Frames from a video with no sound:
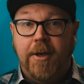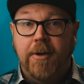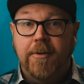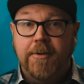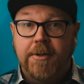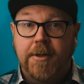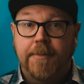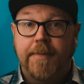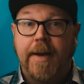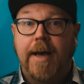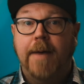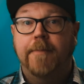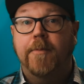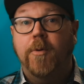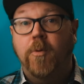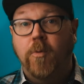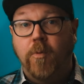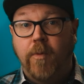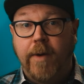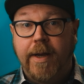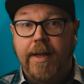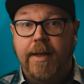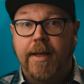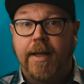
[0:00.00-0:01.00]
YouTube app
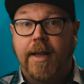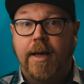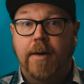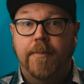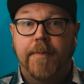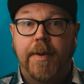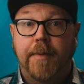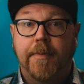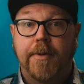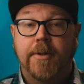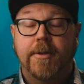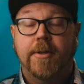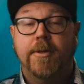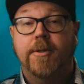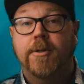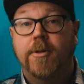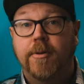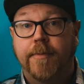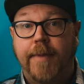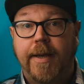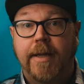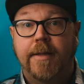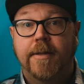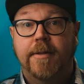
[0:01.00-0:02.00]
will allow people to
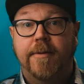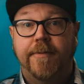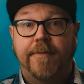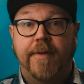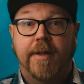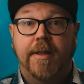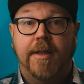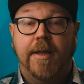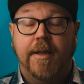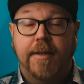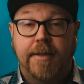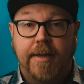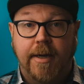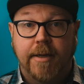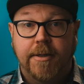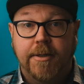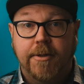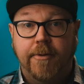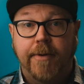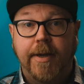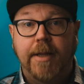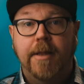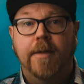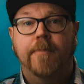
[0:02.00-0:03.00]
zoom in to fill the entire
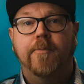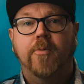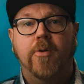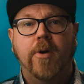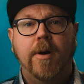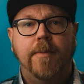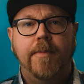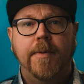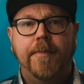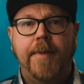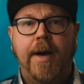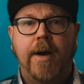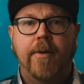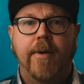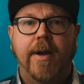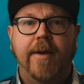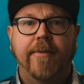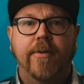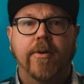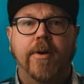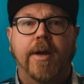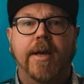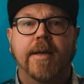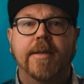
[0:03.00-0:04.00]
screen. The problem,
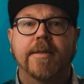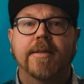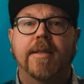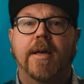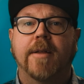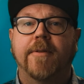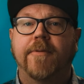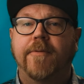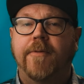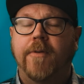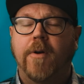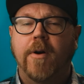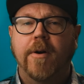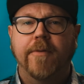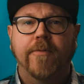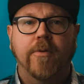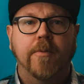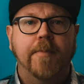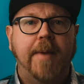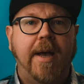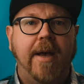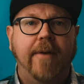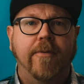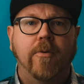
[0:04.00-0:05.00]
however, is that far
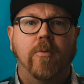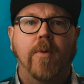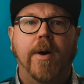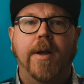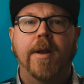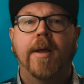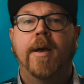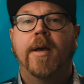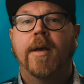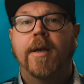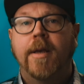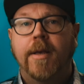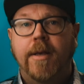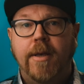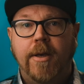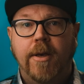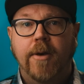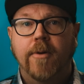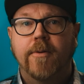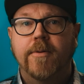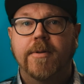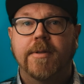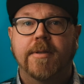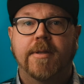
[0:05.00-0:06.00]
from everyone
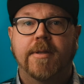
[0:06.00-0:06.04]
use